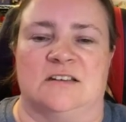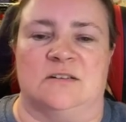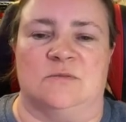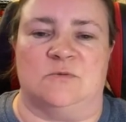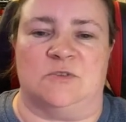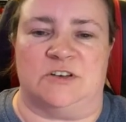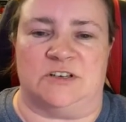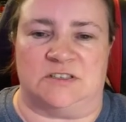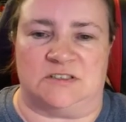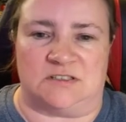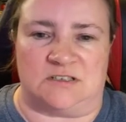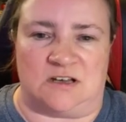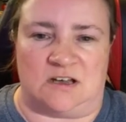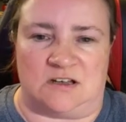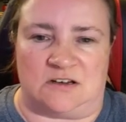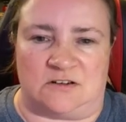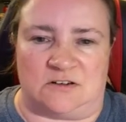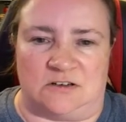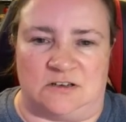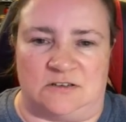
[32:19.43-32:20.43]
and one is
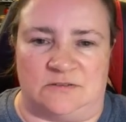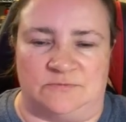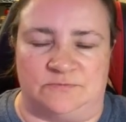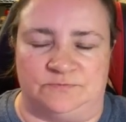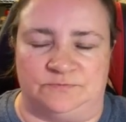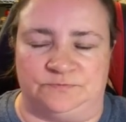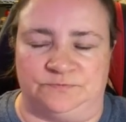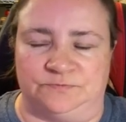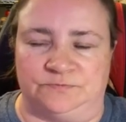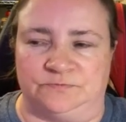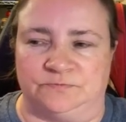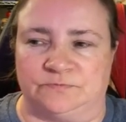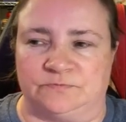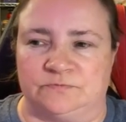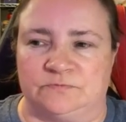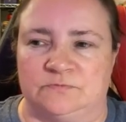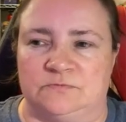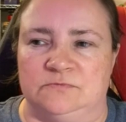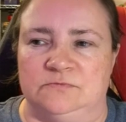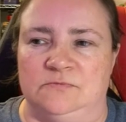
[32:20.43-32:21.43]
dot grid.
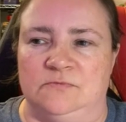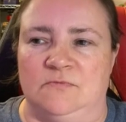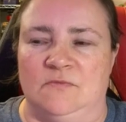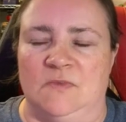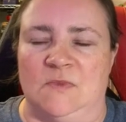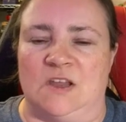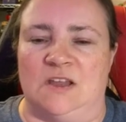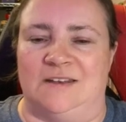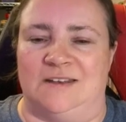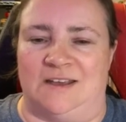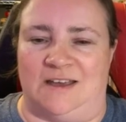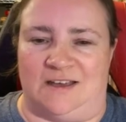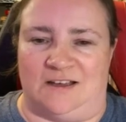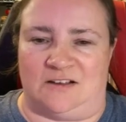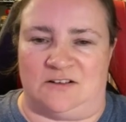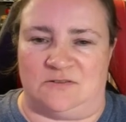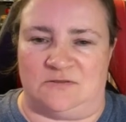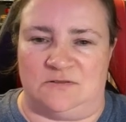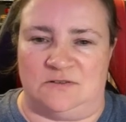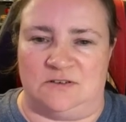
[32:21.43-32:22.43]

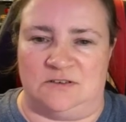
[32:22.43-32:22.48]
Now,